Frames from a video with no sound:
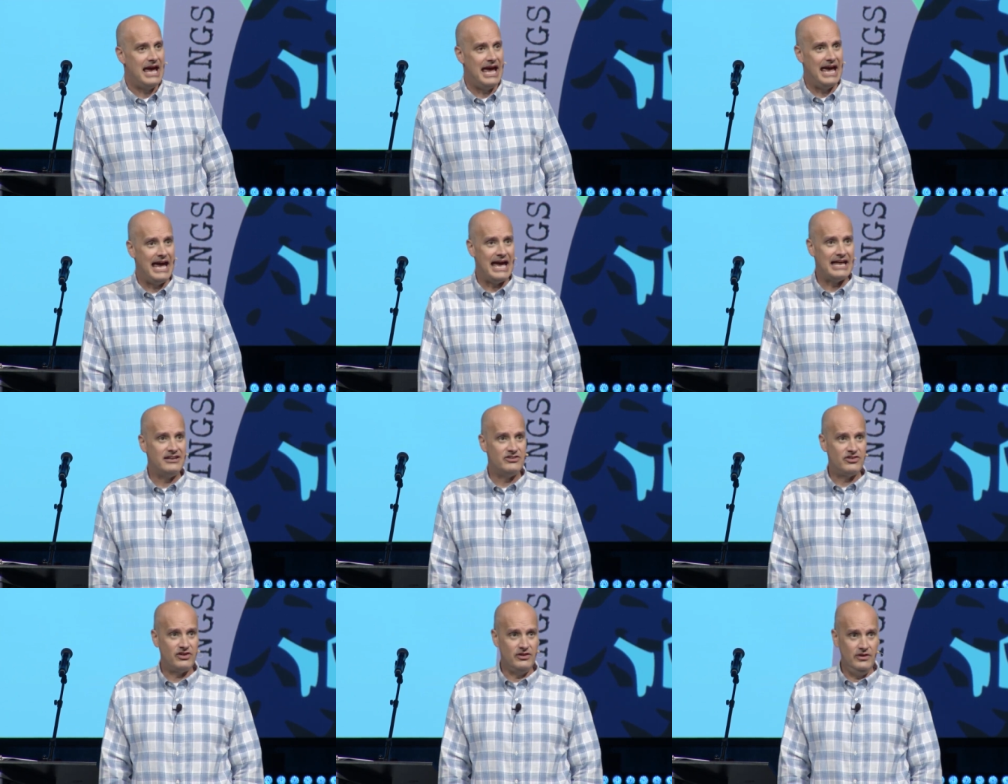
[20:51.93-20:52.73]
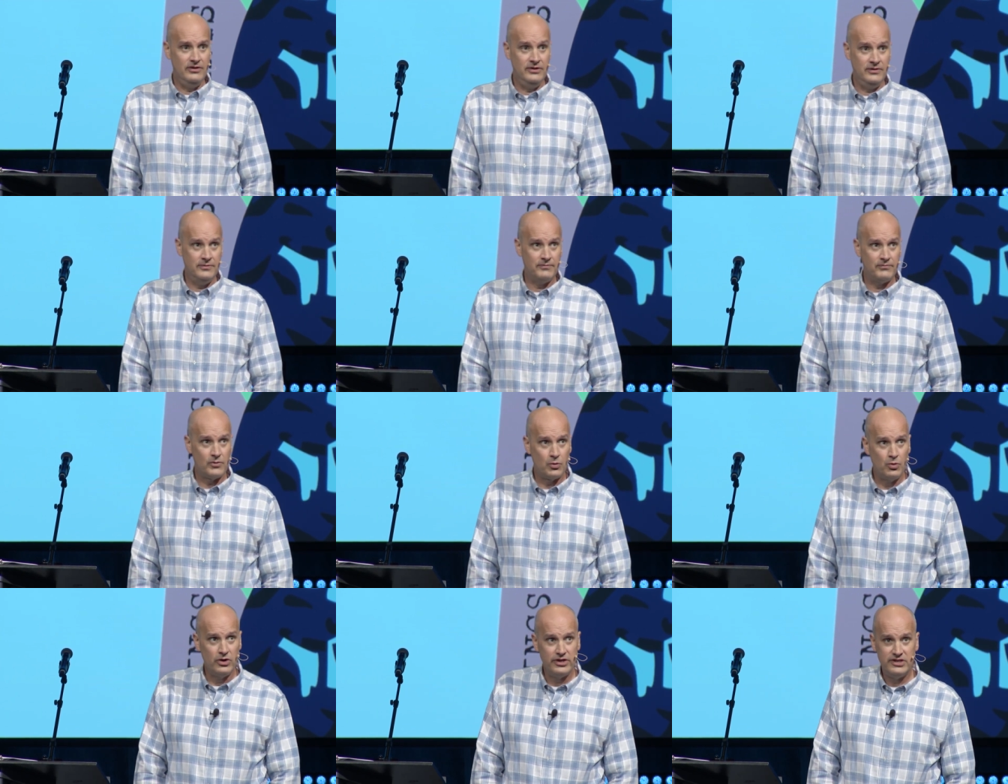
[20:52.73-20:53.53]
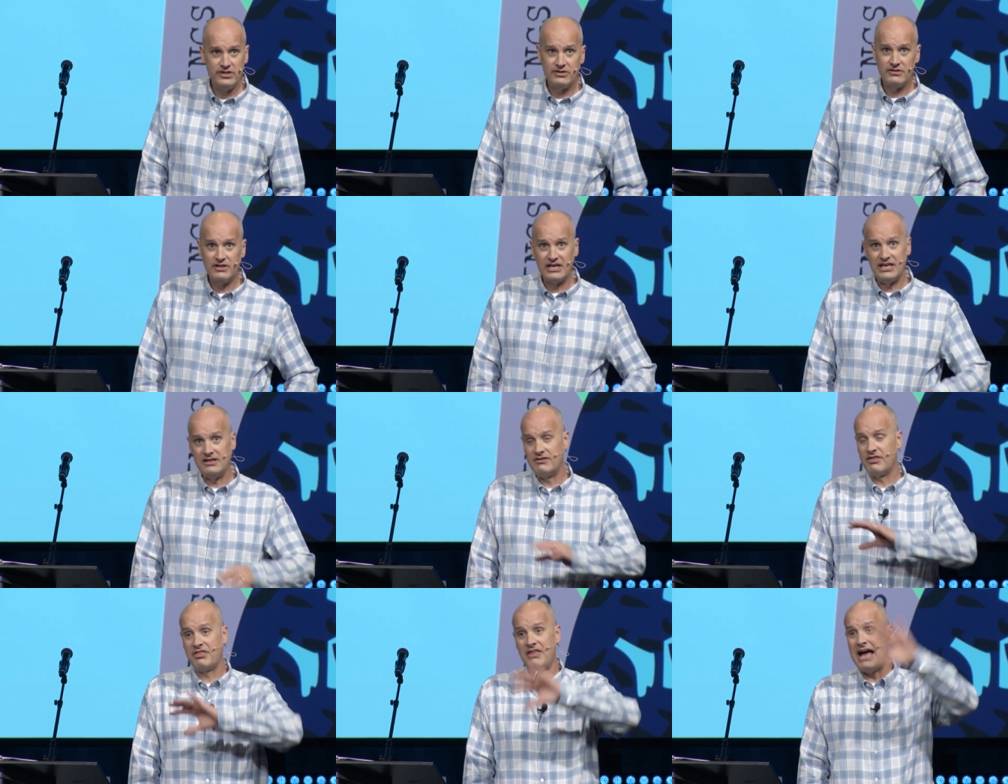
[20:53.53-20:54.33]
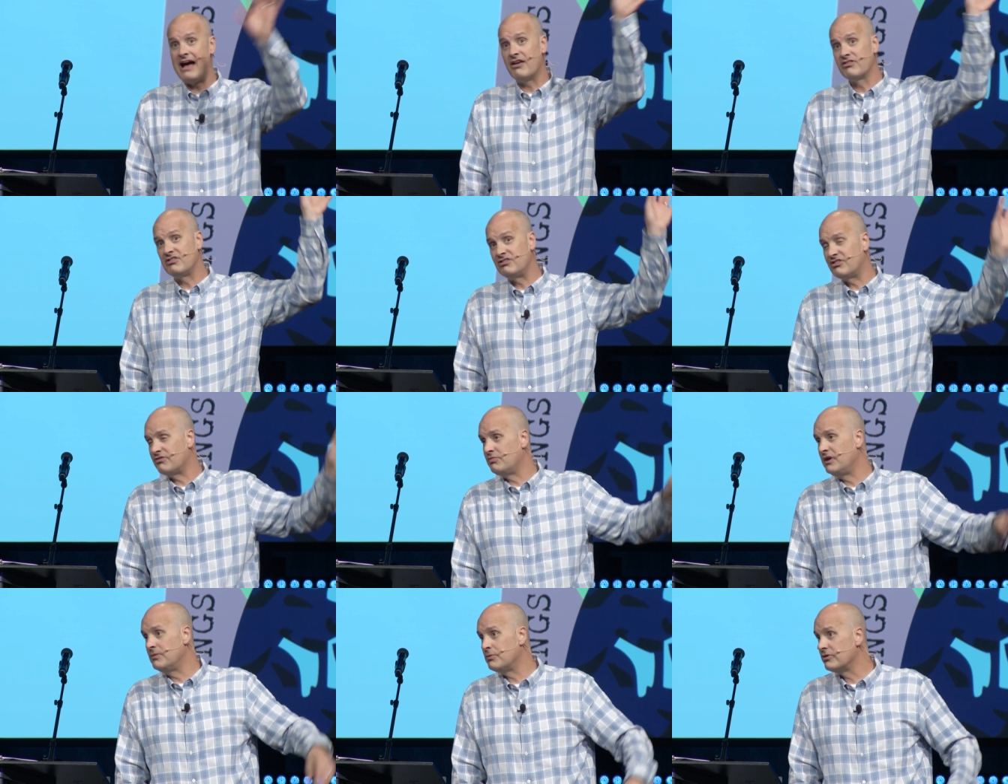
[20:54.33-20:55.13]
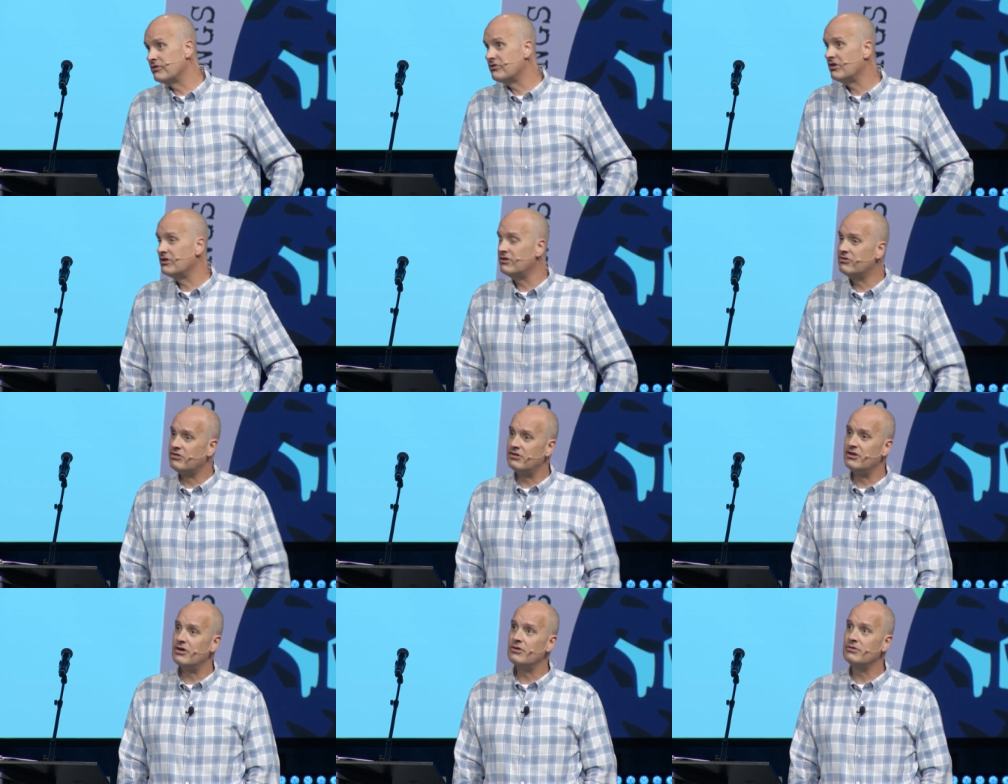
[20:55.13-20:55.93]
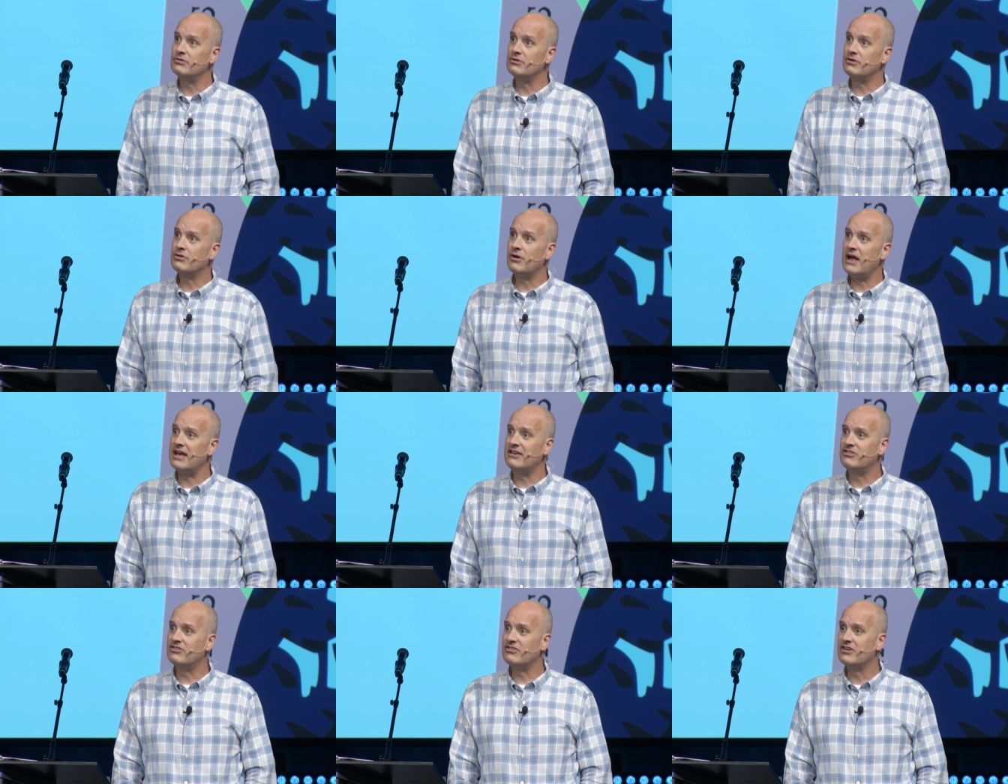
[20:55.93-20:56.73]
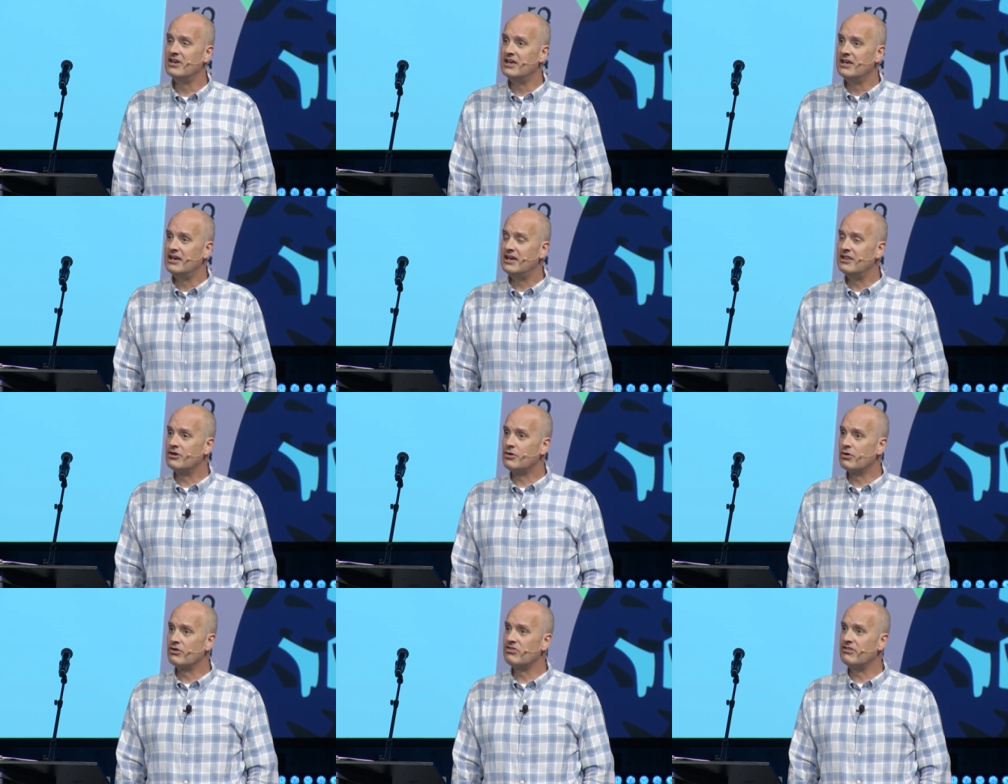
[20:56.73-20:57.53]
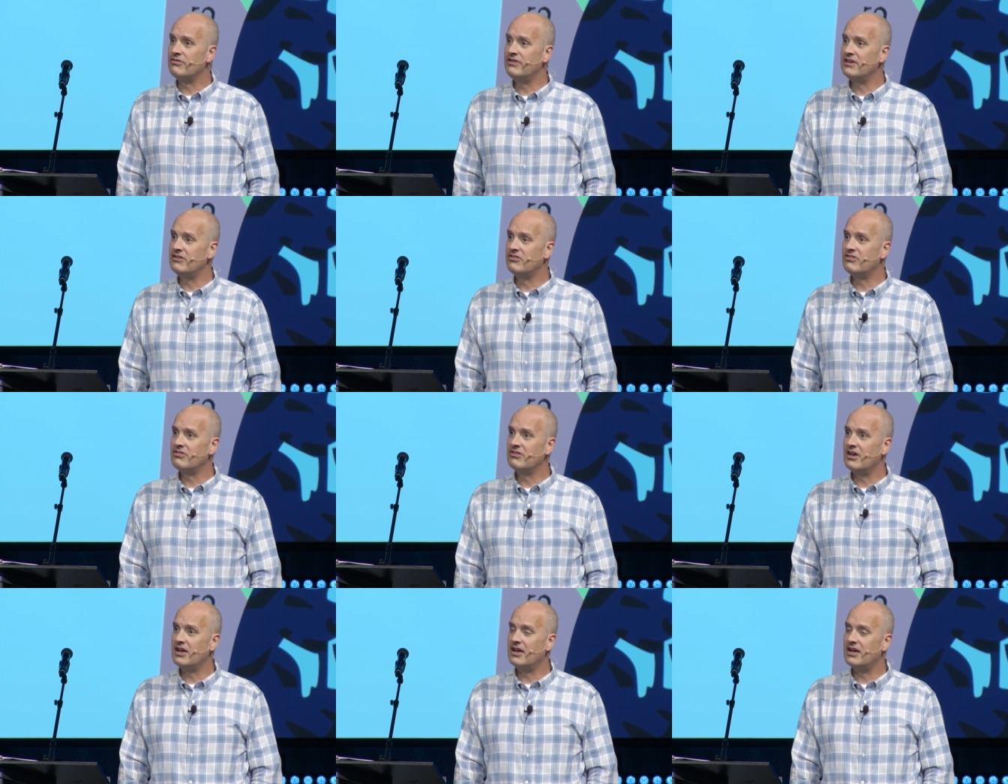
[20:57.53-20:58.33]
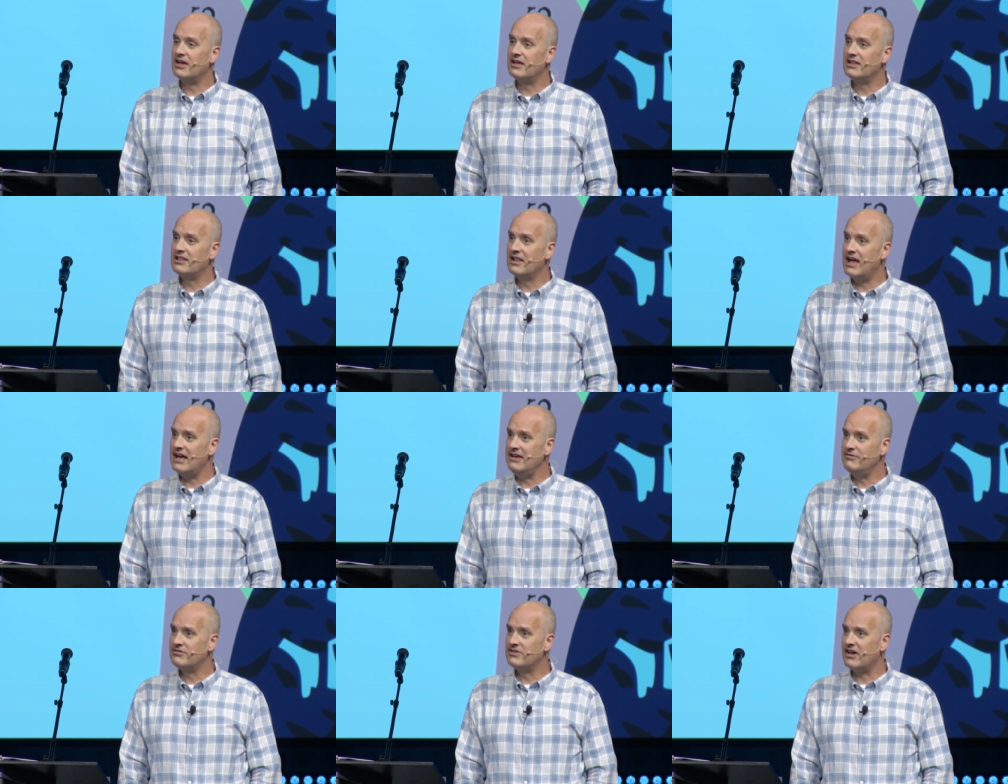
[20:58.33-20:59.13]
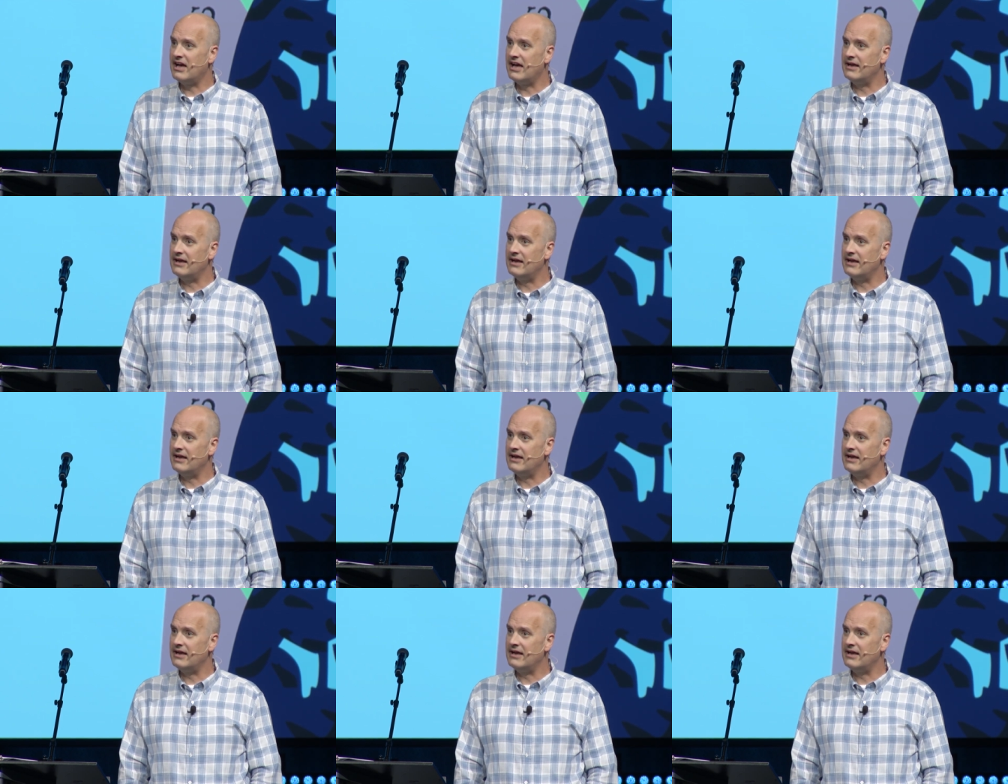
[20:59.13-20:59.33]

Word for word: and would lead thousands of people to, to know Christ in the course of his uh, lifetime.